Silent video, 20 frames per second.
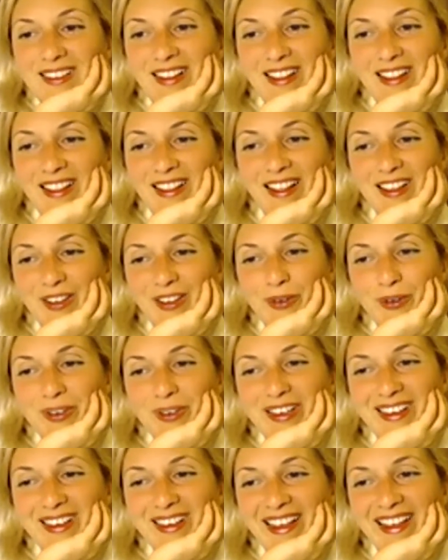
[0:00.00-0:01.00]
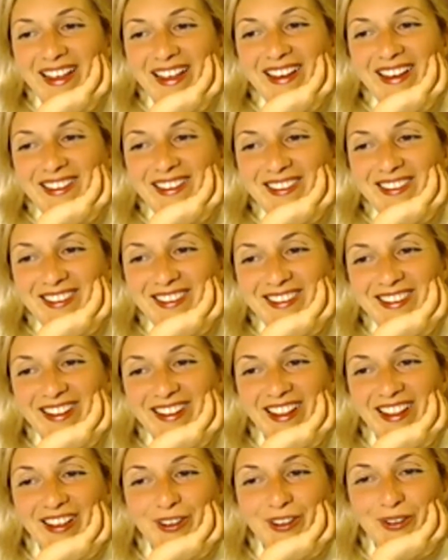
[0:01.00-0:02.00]
Thank you, Elaine.
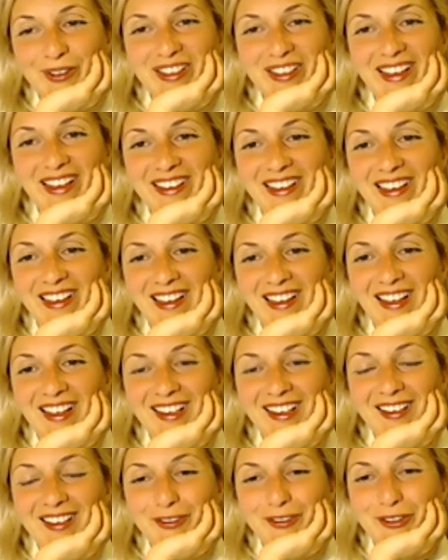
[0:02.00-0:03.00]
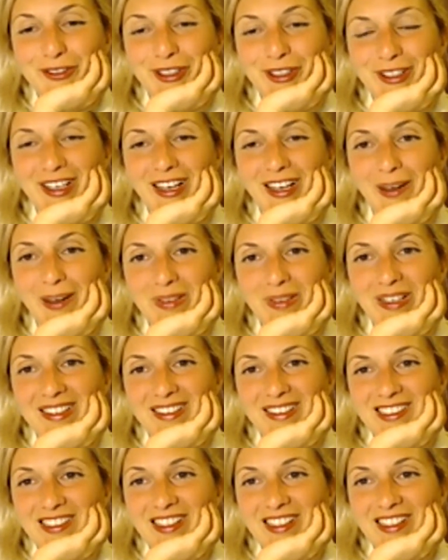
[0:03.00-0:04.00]
Thank you, Daniela, for your
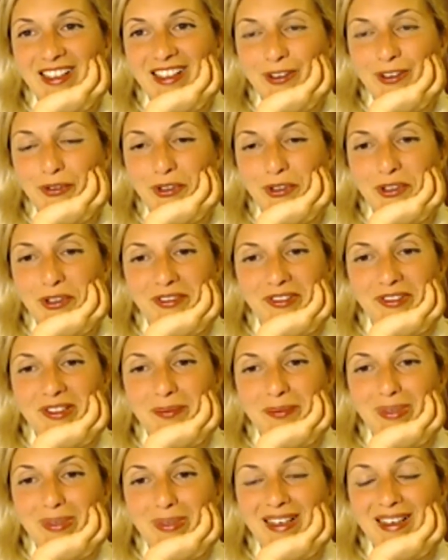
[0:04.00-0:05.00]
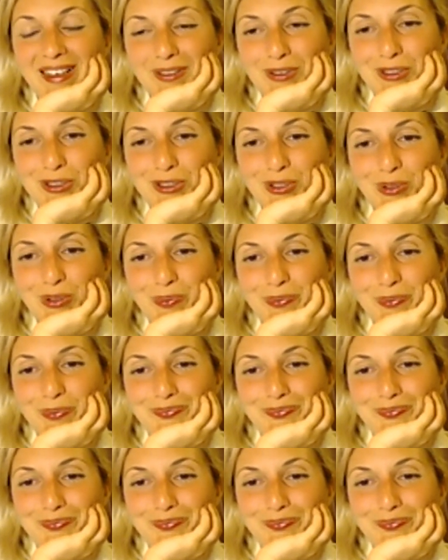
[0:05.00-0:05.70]
comments. Thank you for your feedback also.